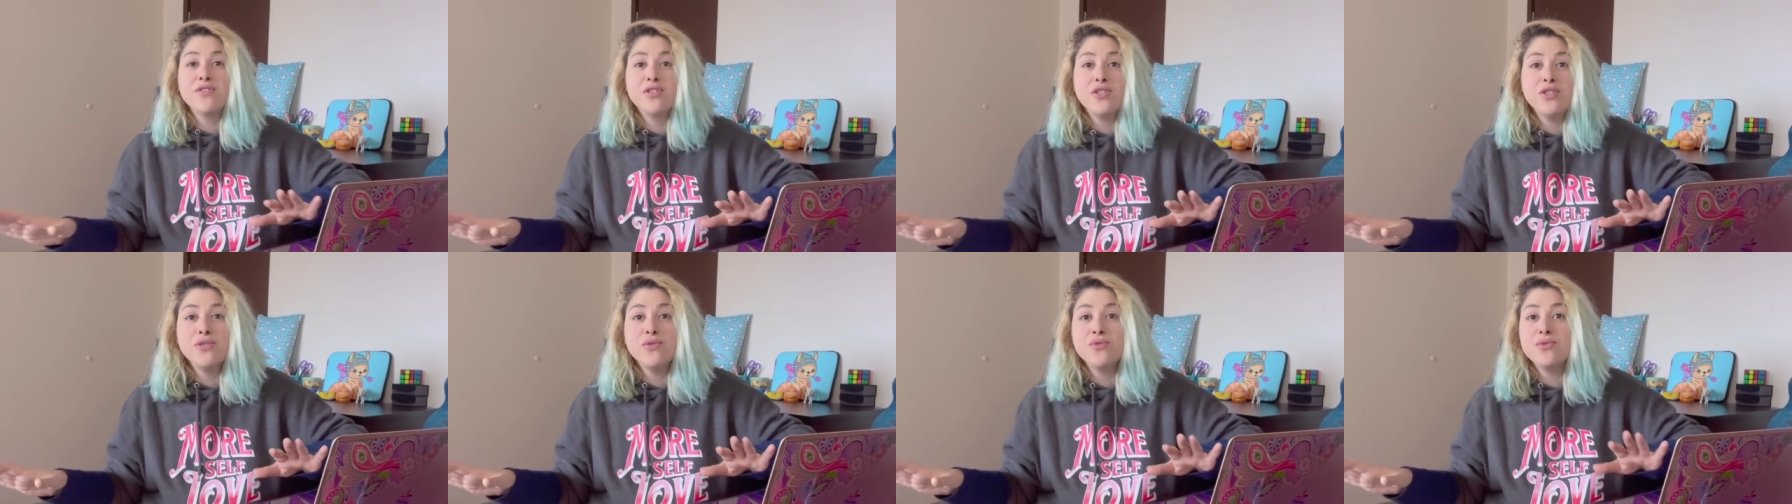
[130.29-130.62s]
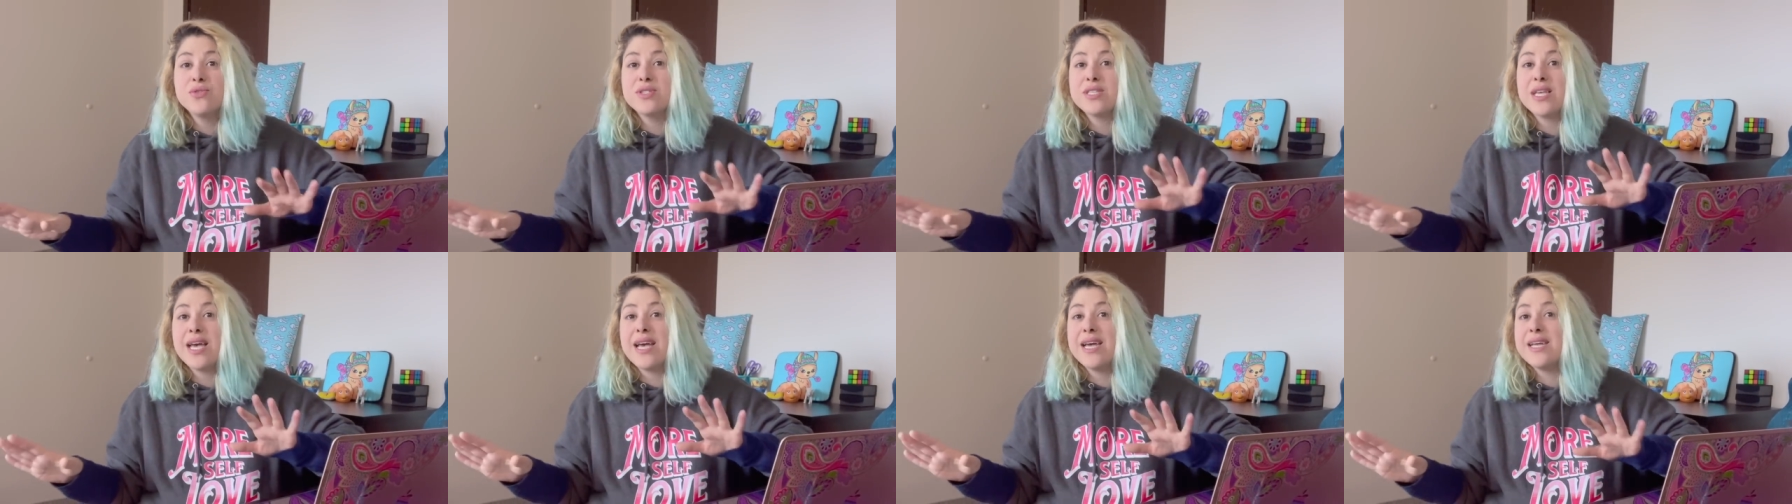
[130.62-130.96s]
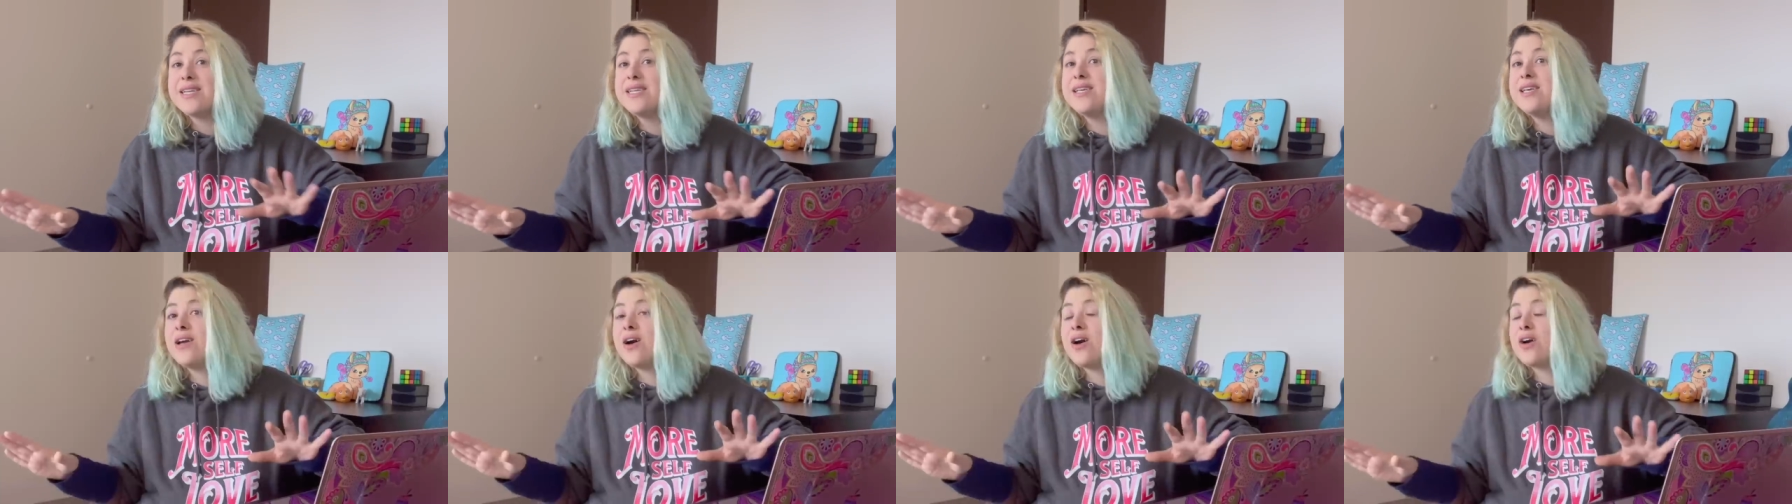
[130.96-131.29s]
to use
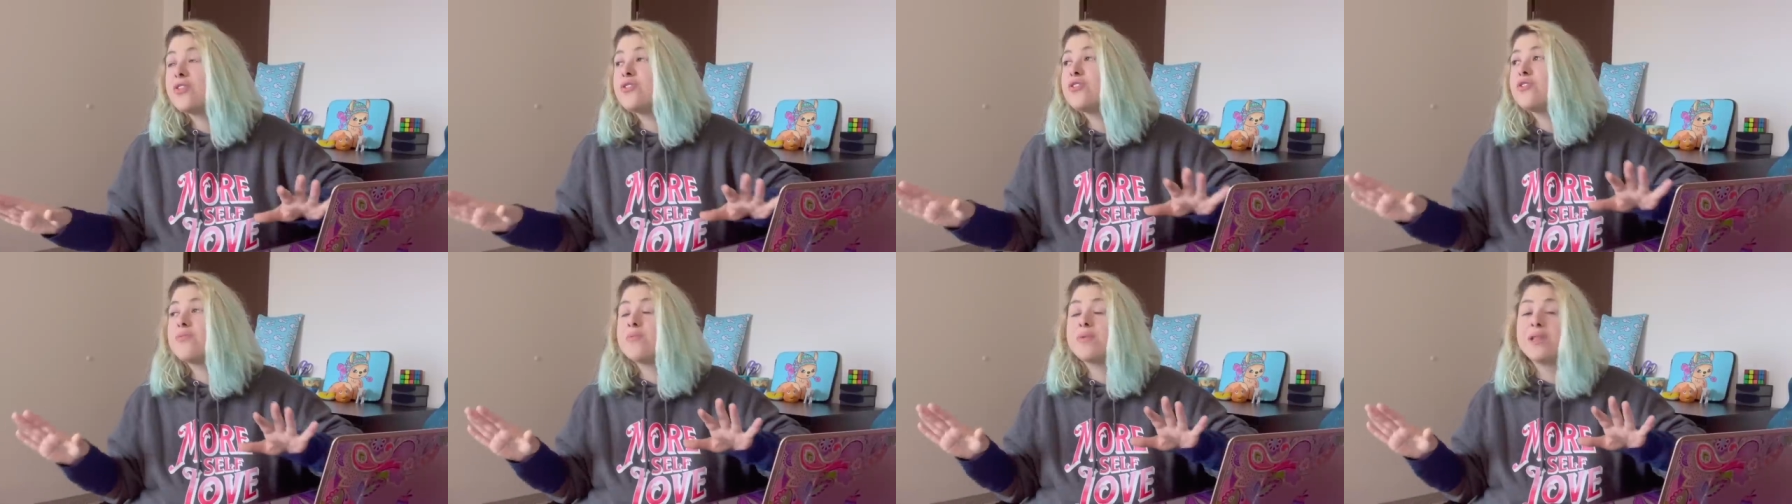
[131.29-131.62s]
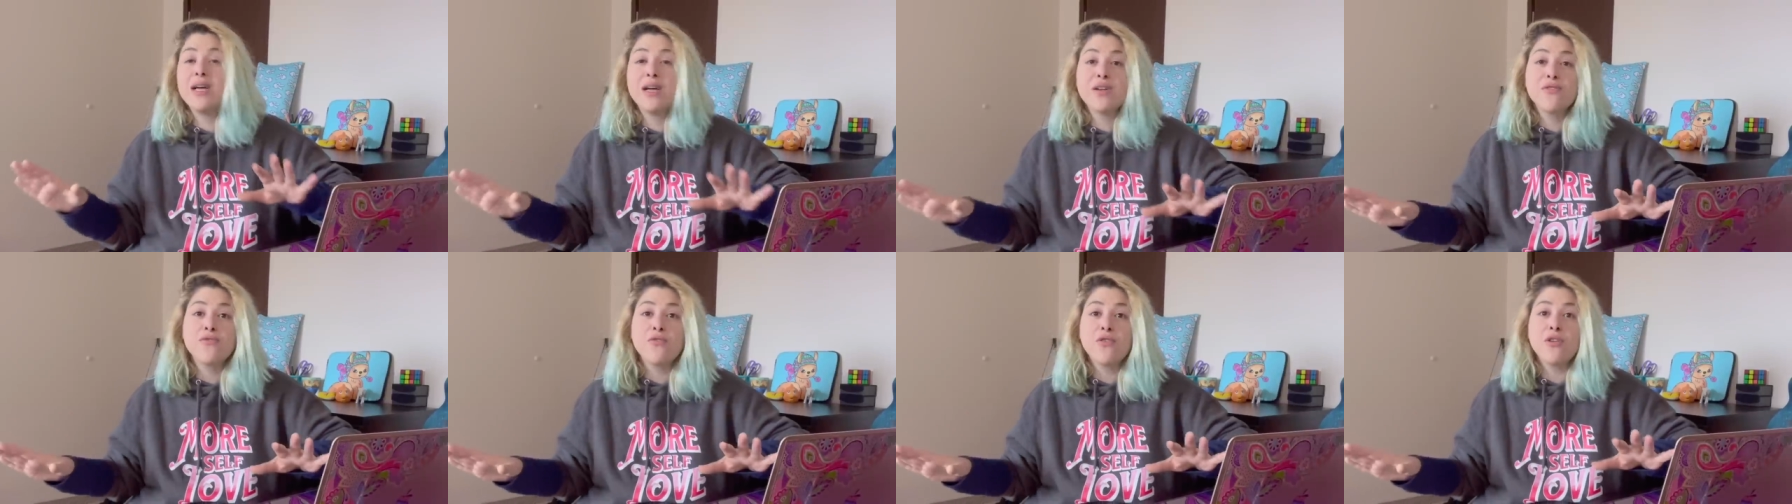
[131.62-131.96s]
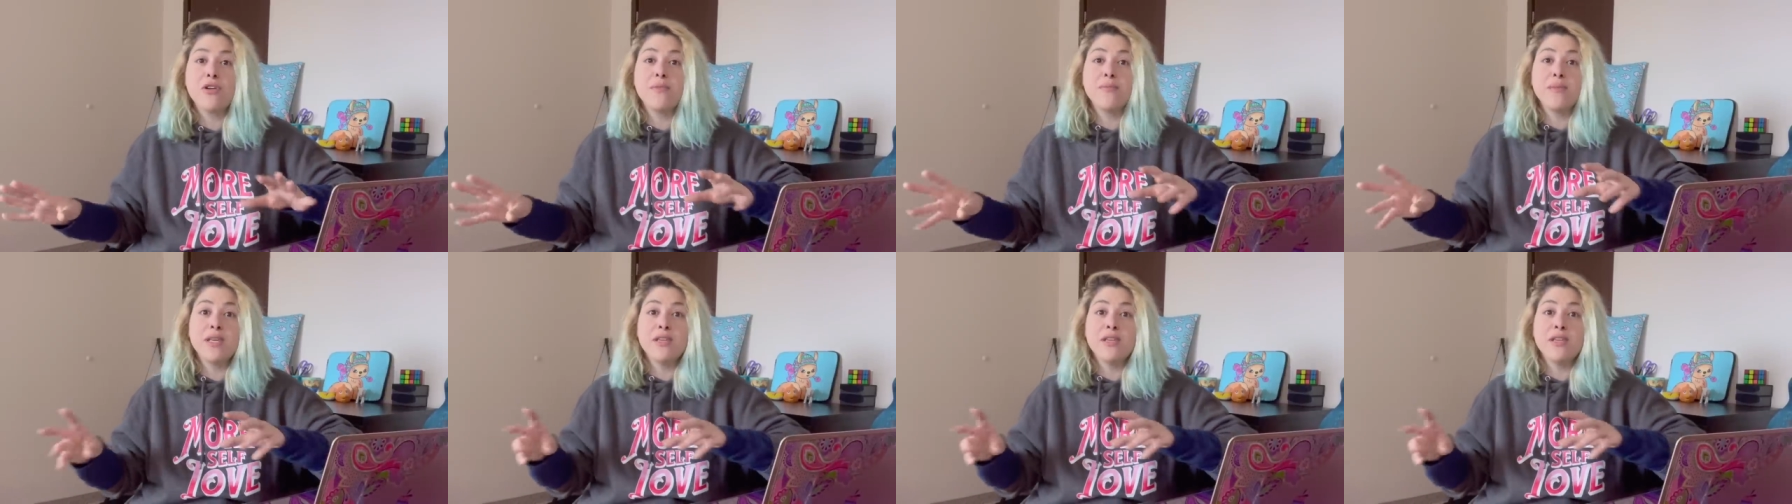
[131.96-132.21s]
any other platform.